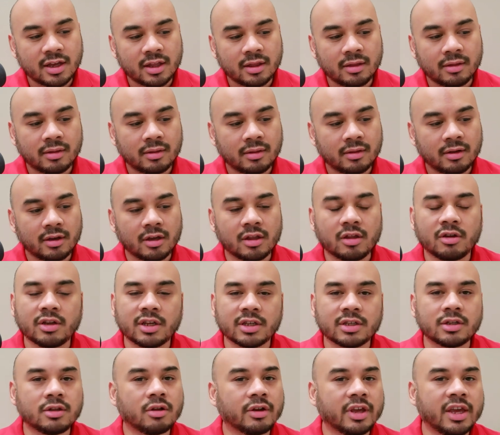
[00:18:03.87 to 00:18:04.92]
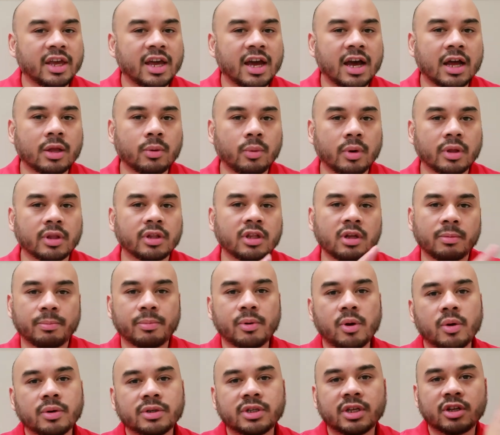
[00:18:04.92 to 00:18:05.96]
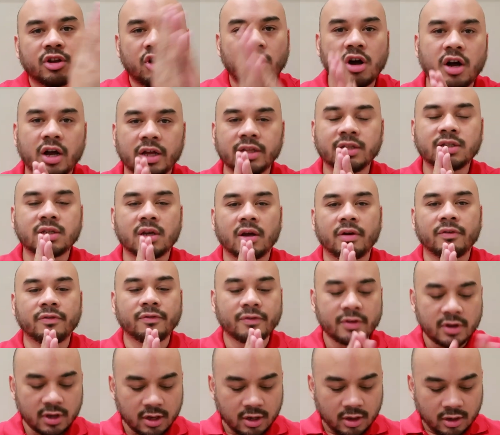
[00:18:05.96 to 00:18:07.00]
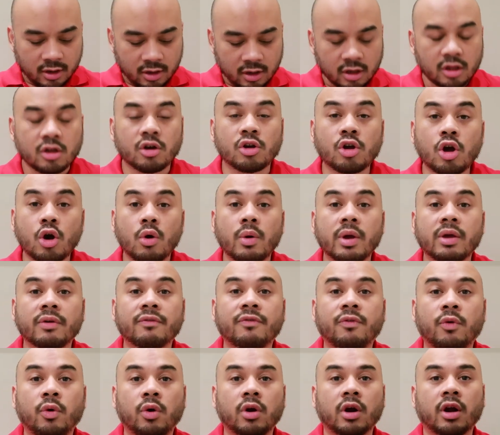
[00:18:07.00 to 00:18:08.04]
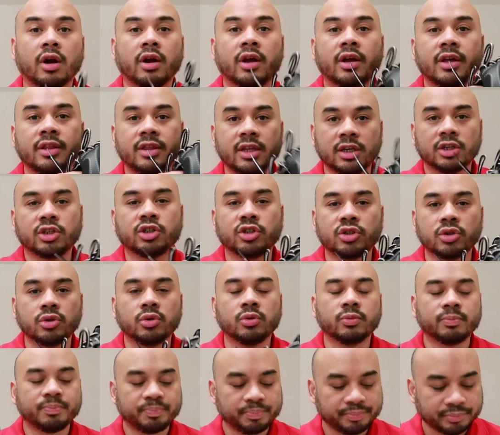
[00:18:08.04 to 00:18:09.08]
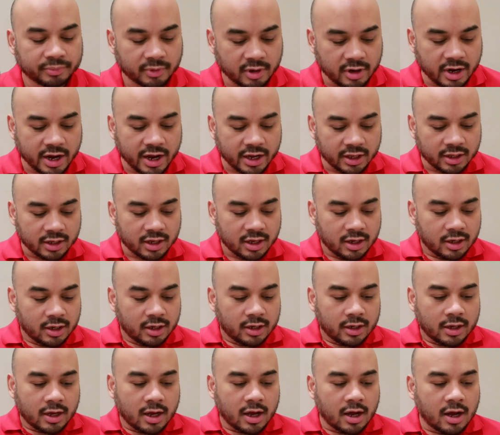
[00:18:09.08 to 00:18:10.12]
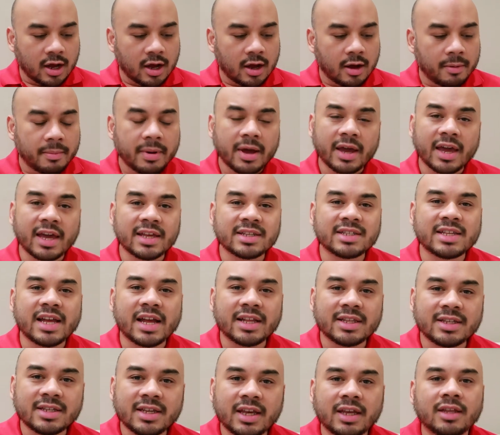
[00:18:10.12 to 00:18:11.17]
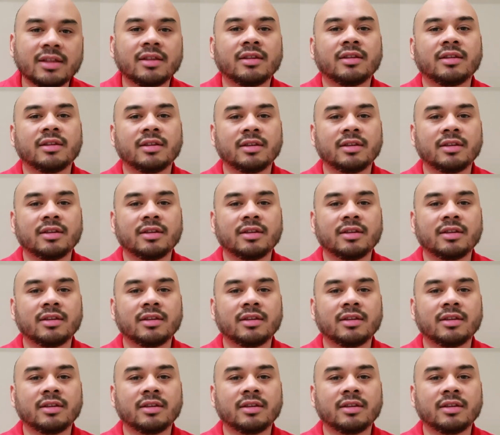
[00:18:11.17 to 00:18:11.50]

then, you know, just looking at what are the pros and cons of, you know, going for this shoe, right? I guess that's it.